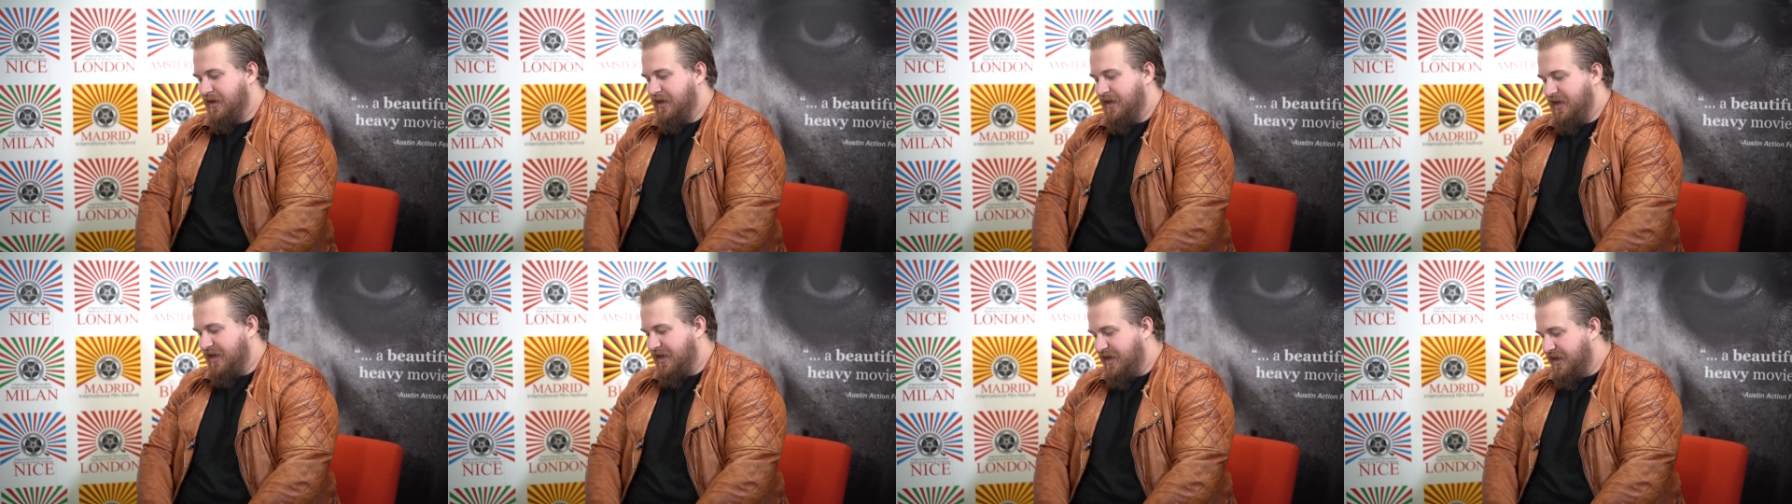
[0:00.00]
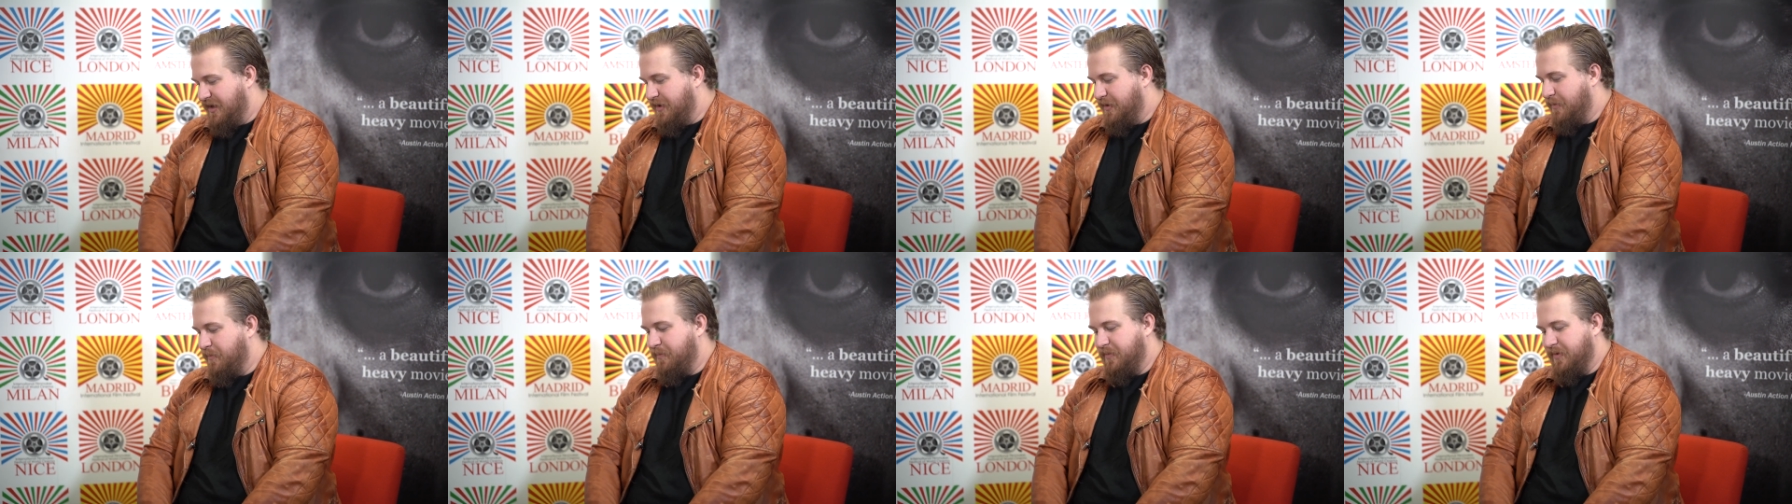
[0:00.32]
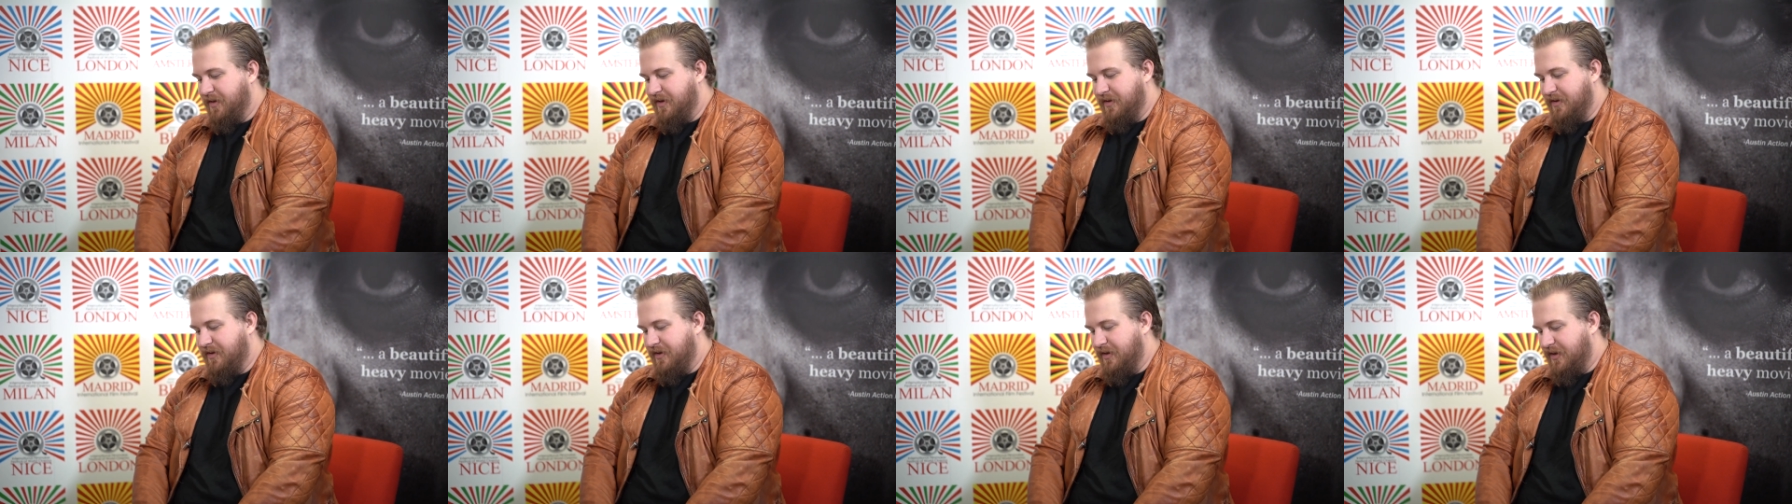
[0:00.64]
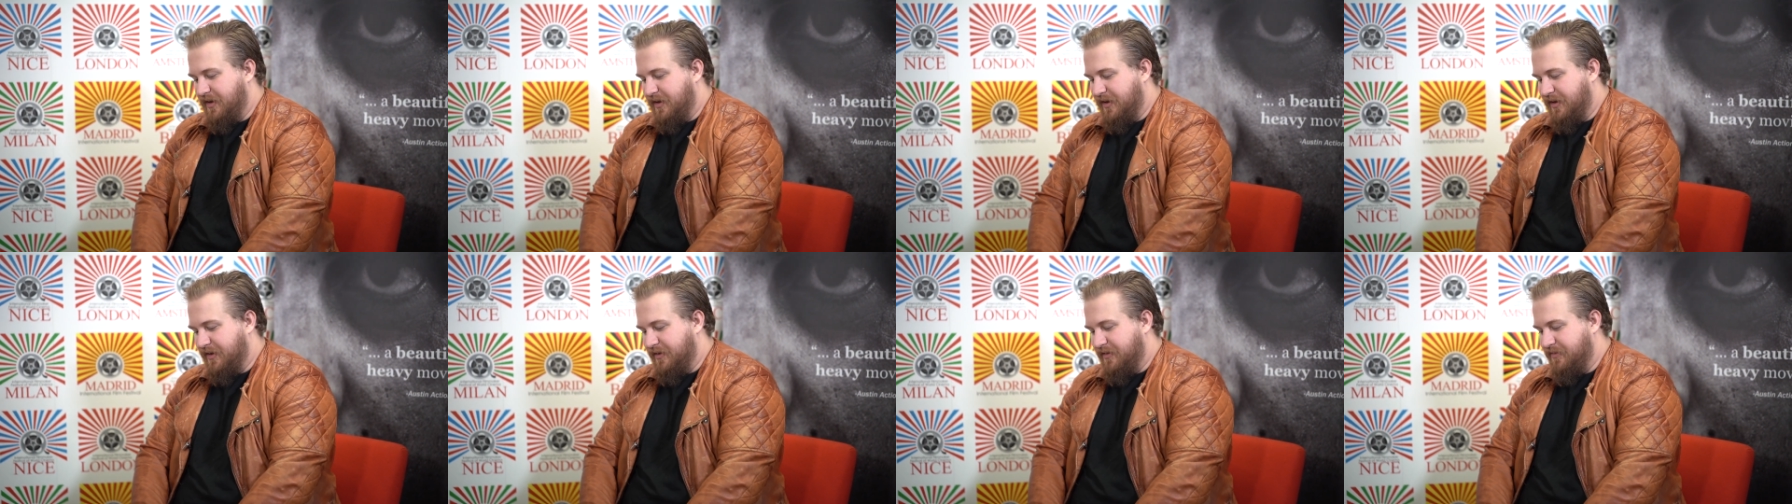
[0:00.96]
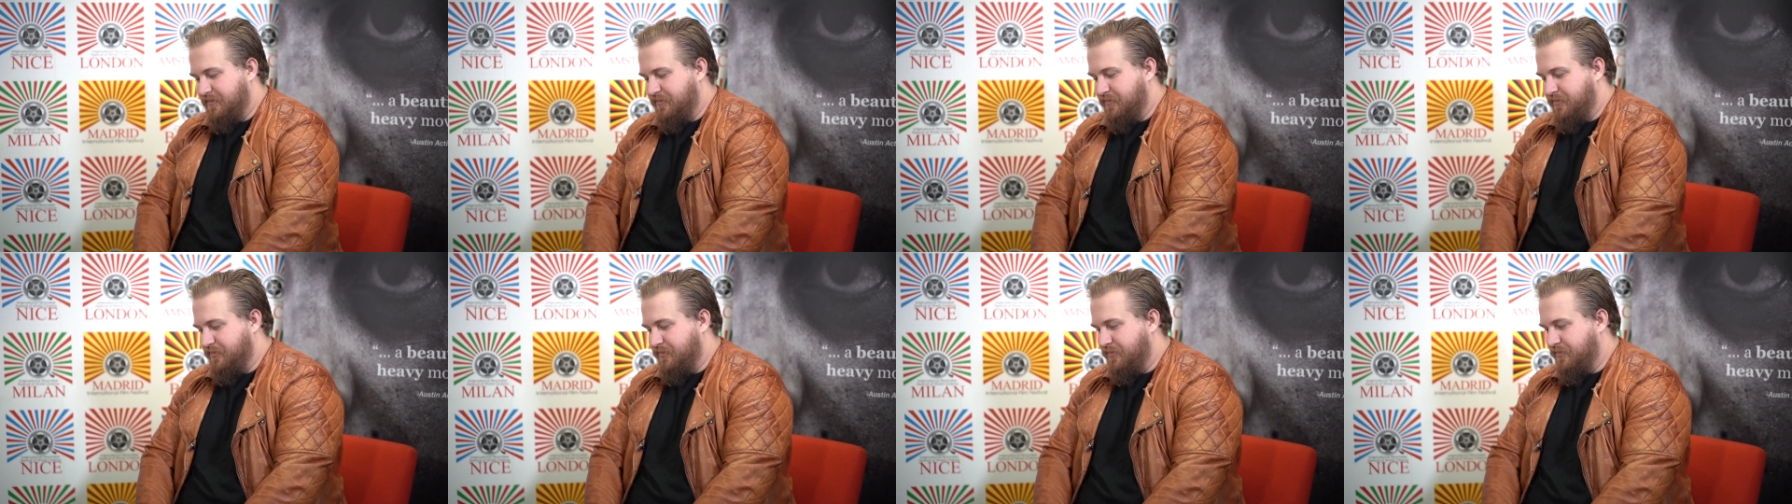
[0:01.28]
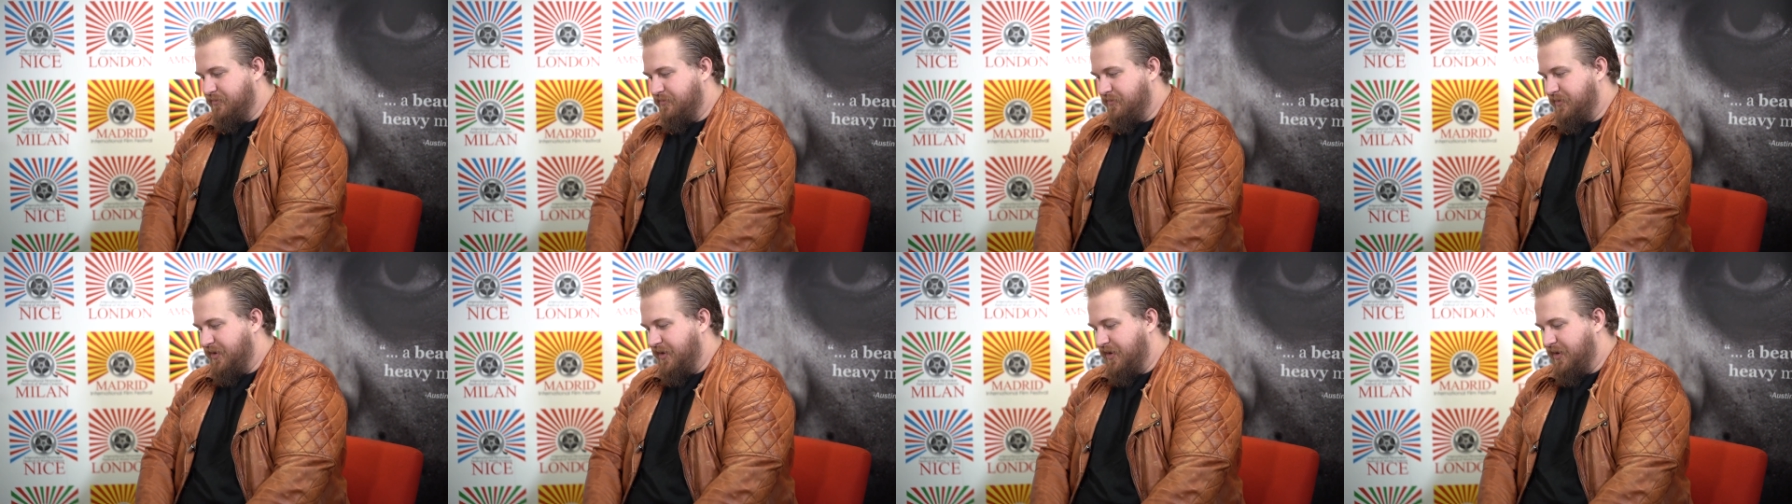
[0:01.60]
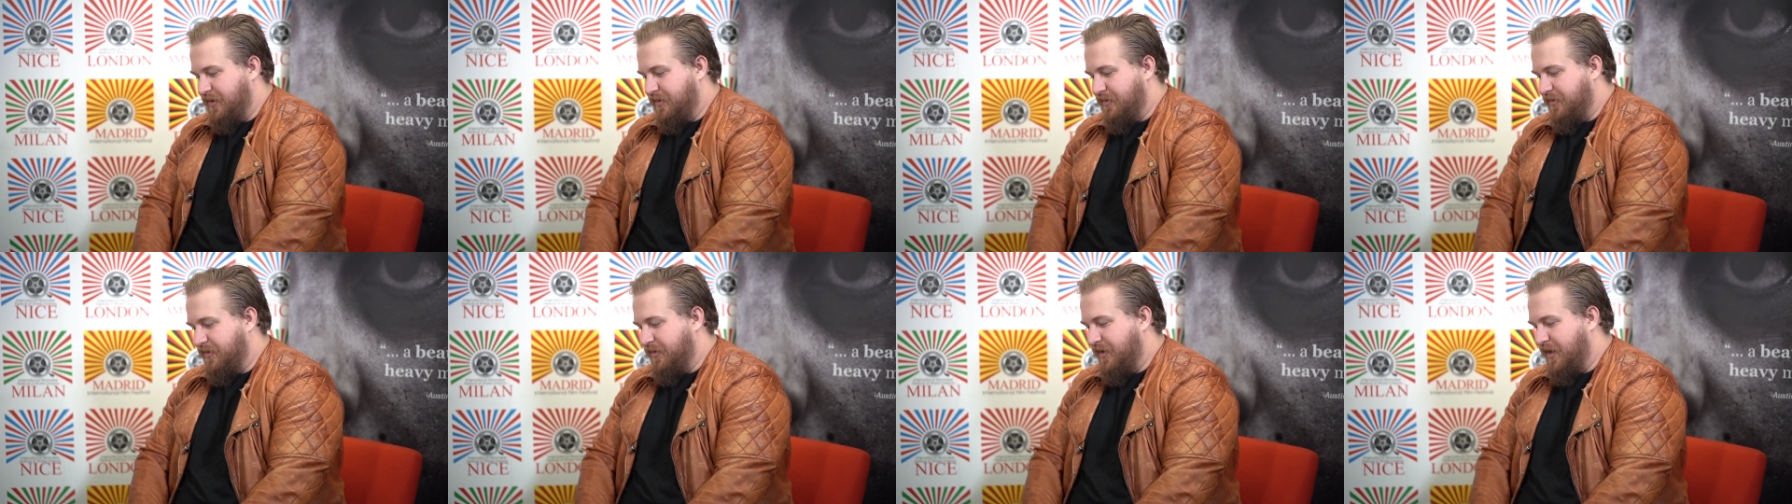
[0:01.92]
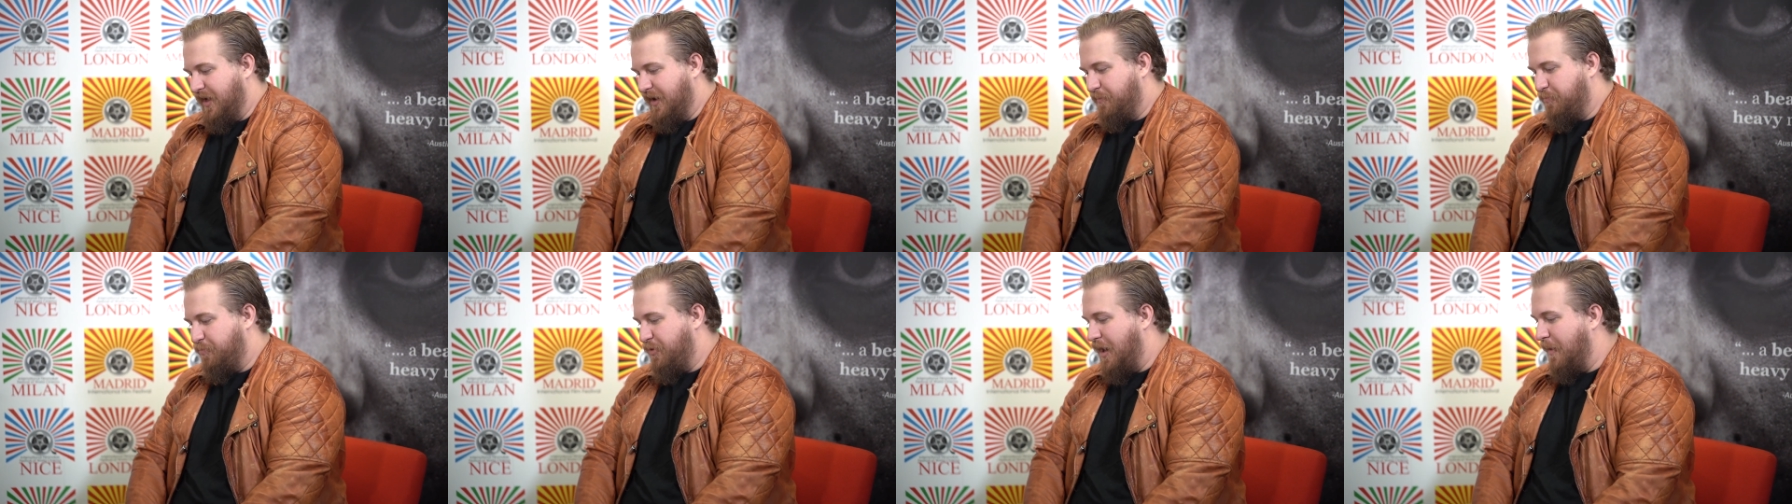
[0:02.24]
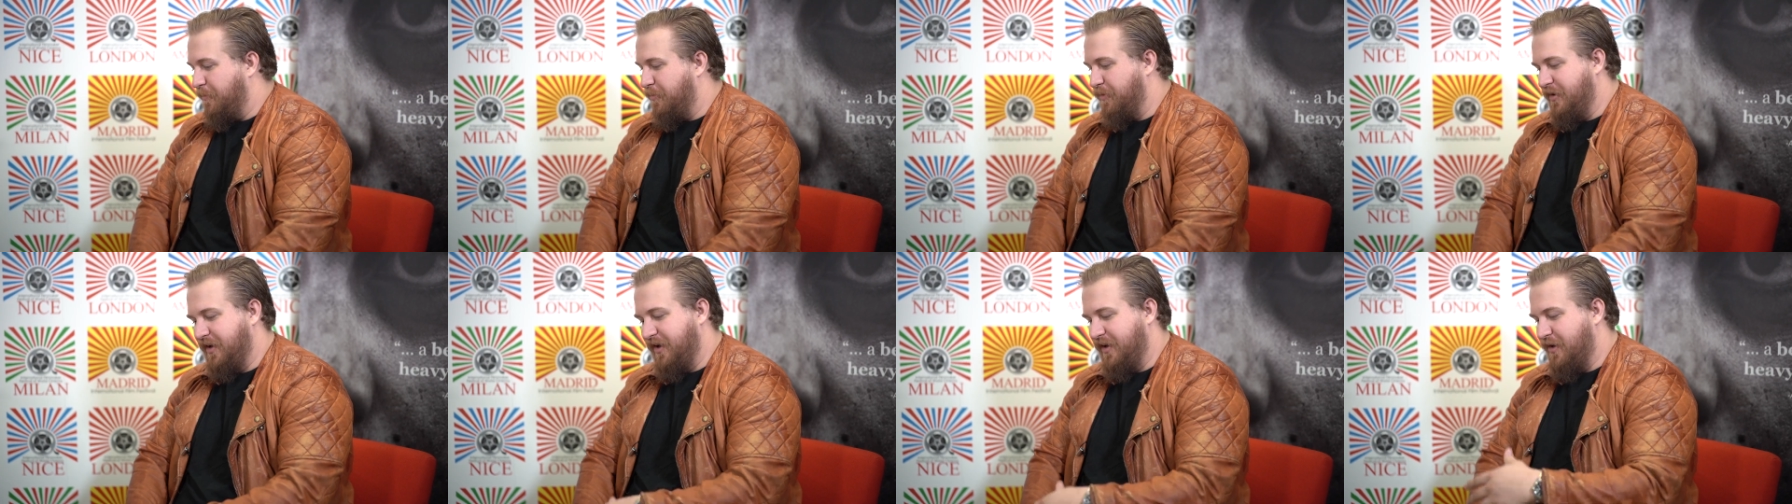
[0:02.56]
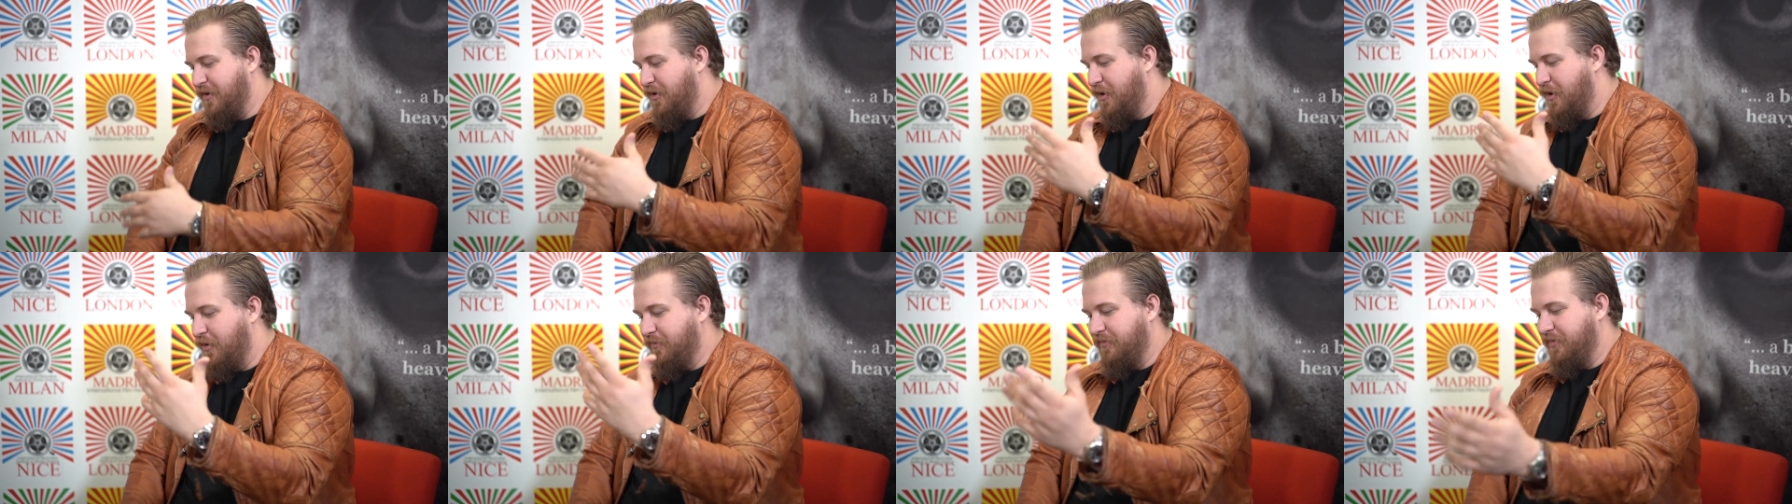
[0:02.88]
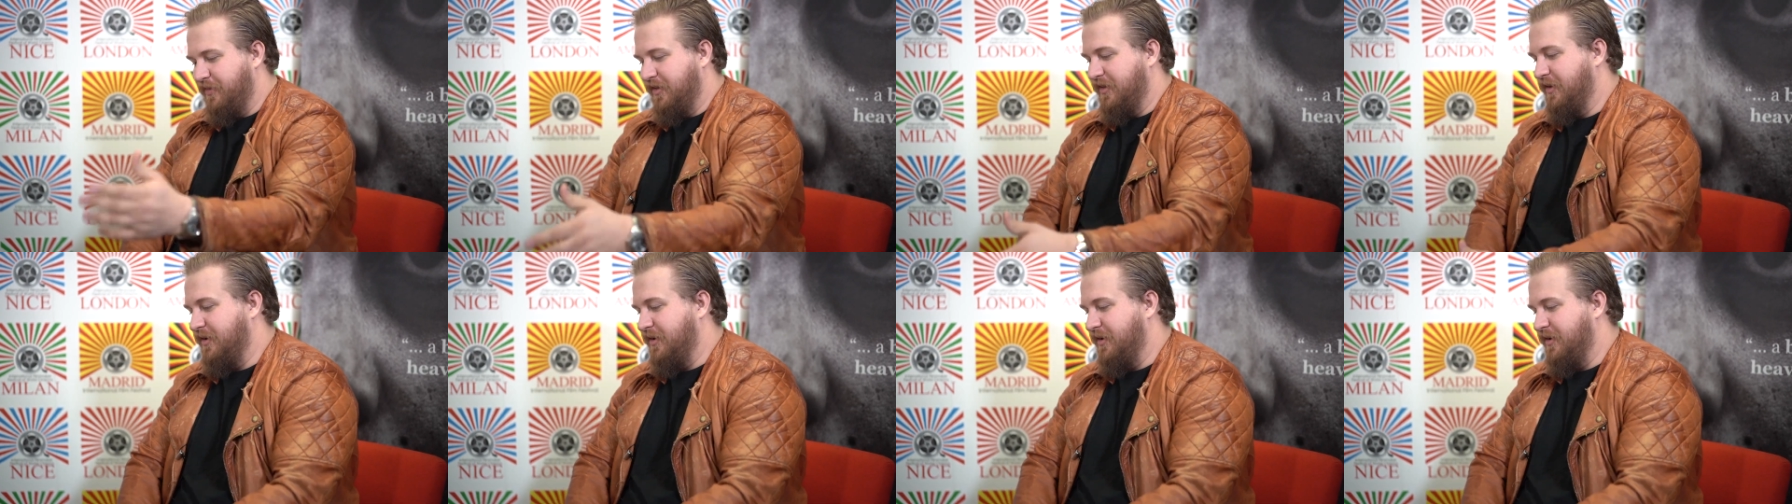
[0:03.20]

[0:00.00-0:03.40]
him, and and like probably hope